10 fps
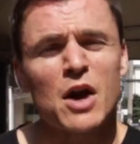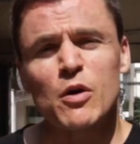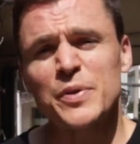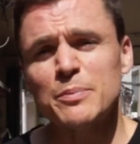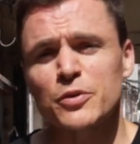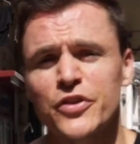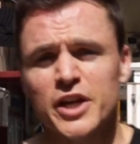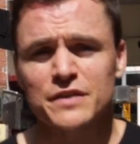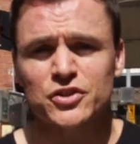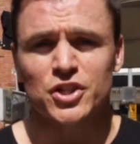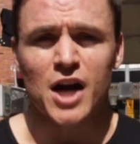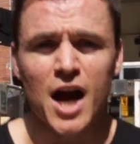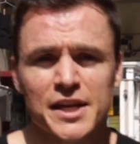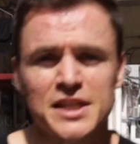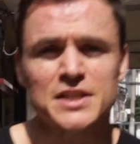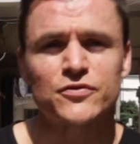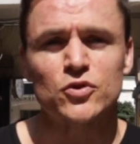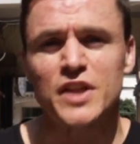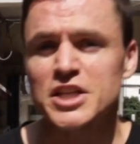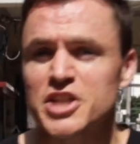Now, when people think of Shanghainese
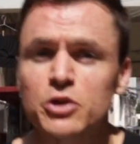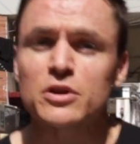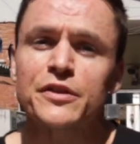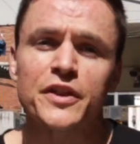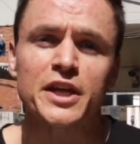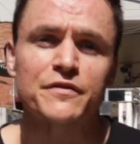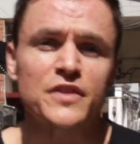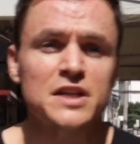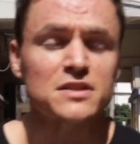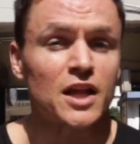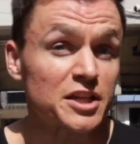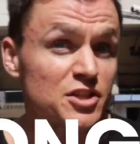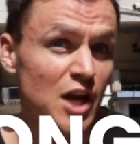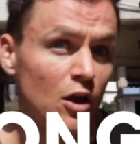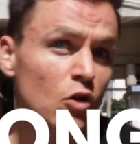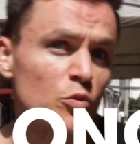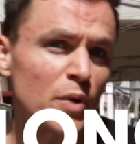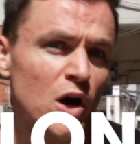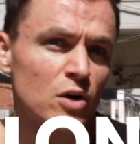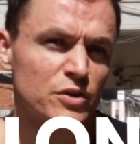food, they generally think of things like
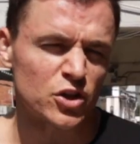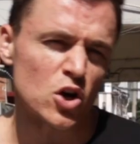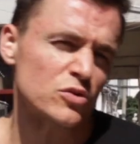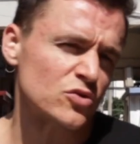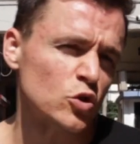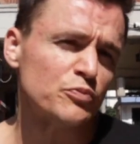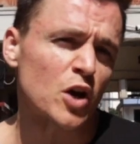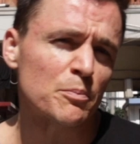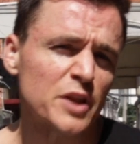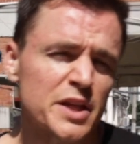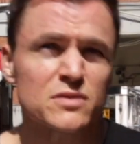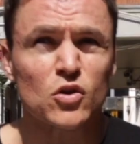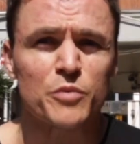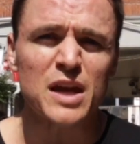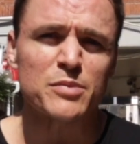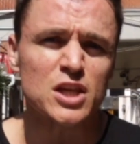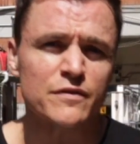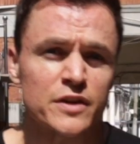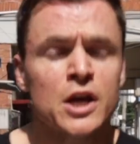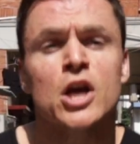xiaolongbao, you know, soup dumplings, or maybe
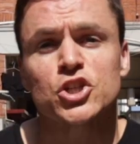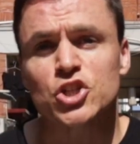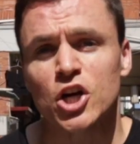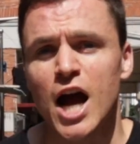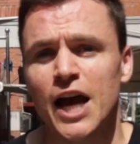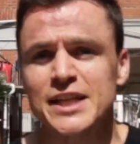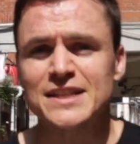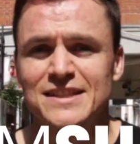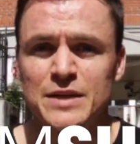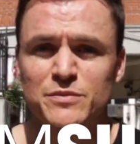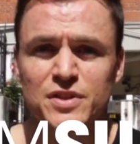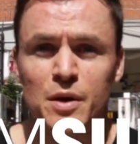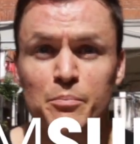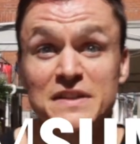even Shanghainese dim sum.